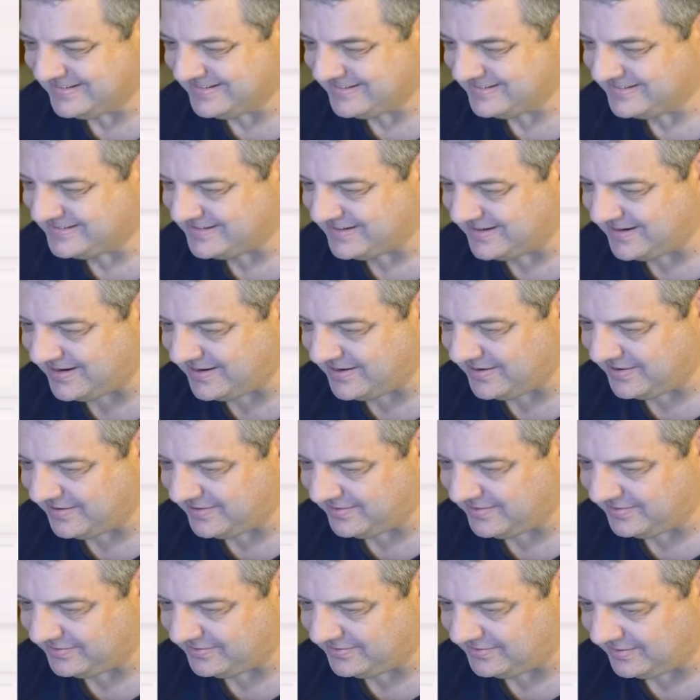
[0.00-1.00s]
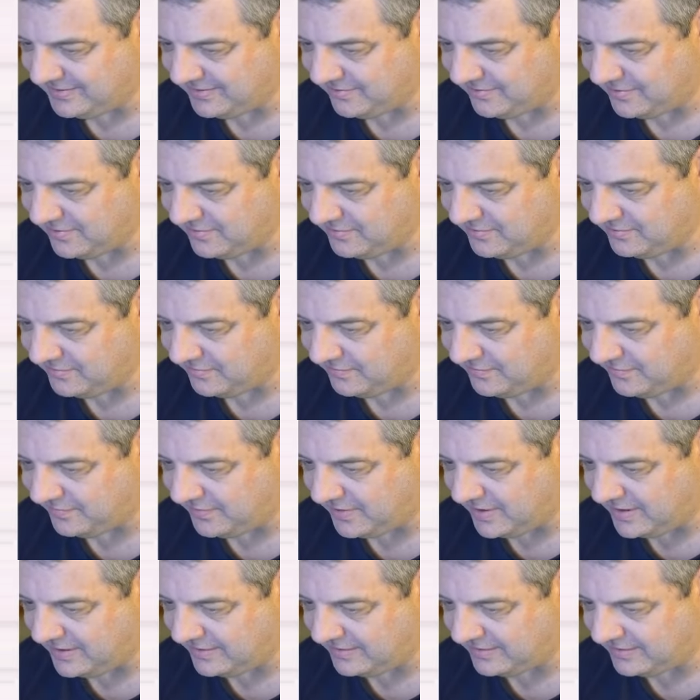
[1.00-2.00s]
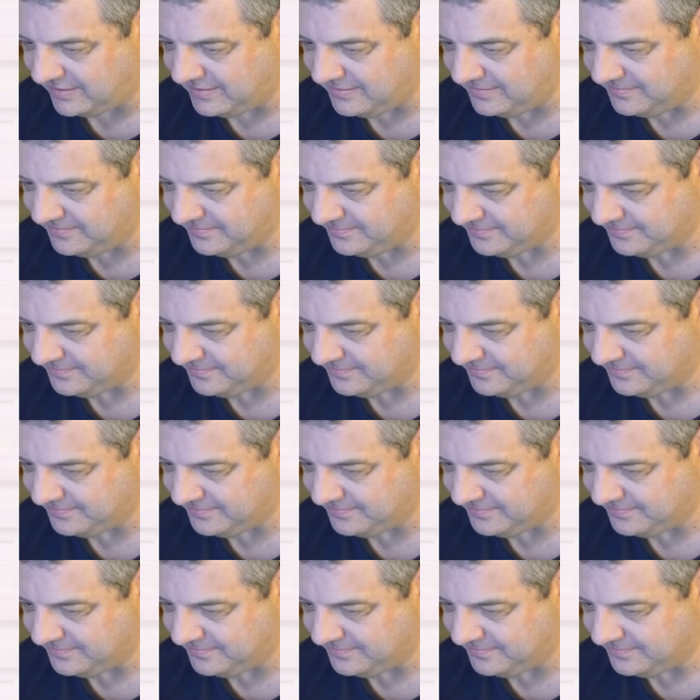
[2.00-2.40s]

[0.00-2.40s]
So let's see, I'll go into Finder.